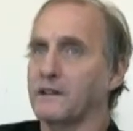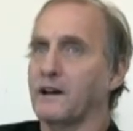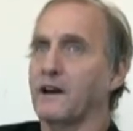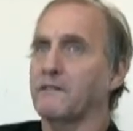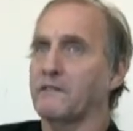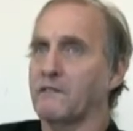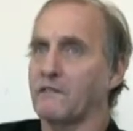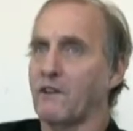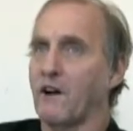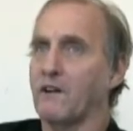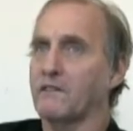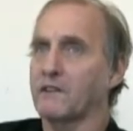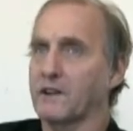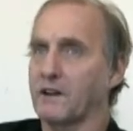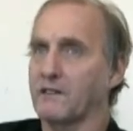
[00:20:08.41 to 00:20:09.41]
I've been
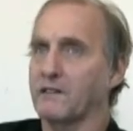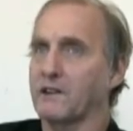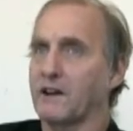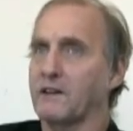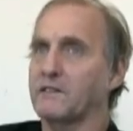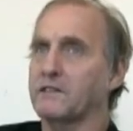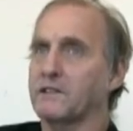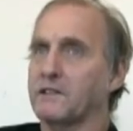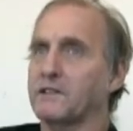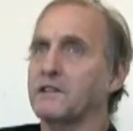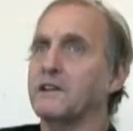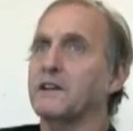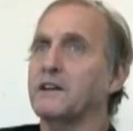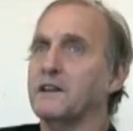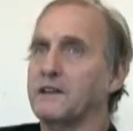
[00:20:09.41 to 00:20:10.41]
robbed a couple times and
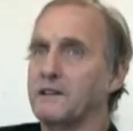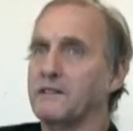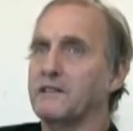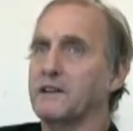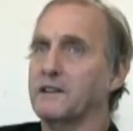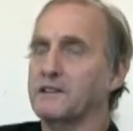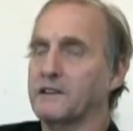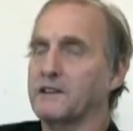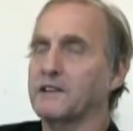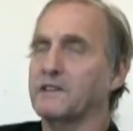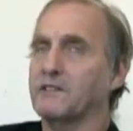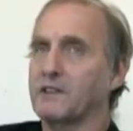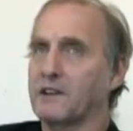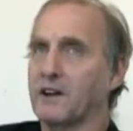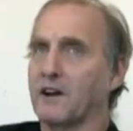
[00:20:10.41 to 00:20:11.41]
different things, and it's
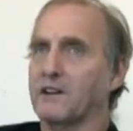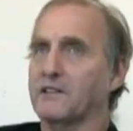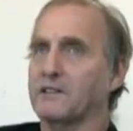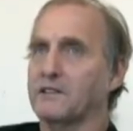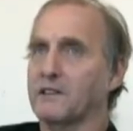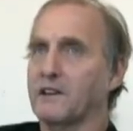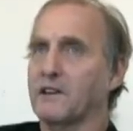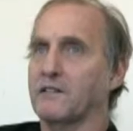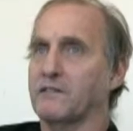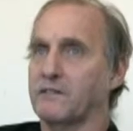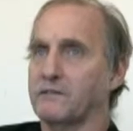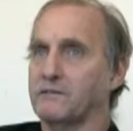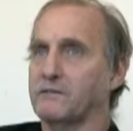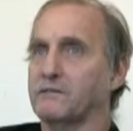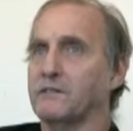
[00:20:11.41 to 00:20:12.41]
because of
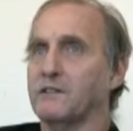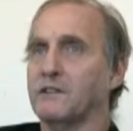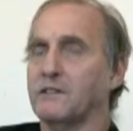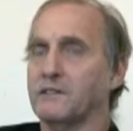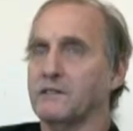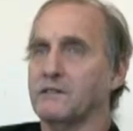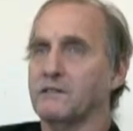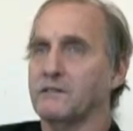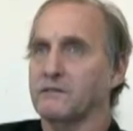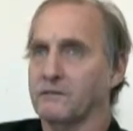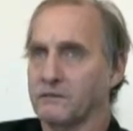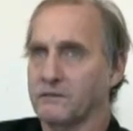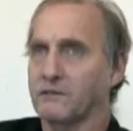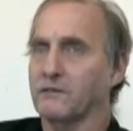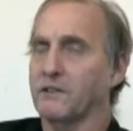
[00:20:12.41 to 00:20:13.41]

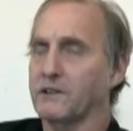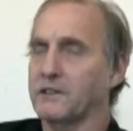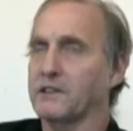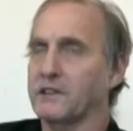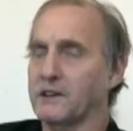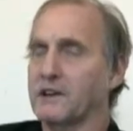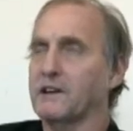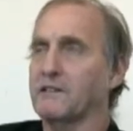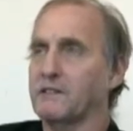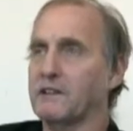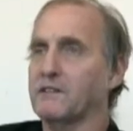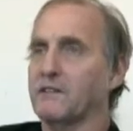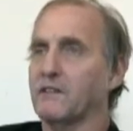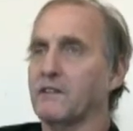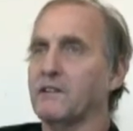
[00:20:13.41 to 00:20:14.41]
what they think of
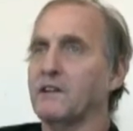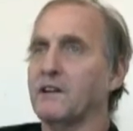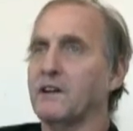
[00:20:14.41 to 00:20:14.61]
people.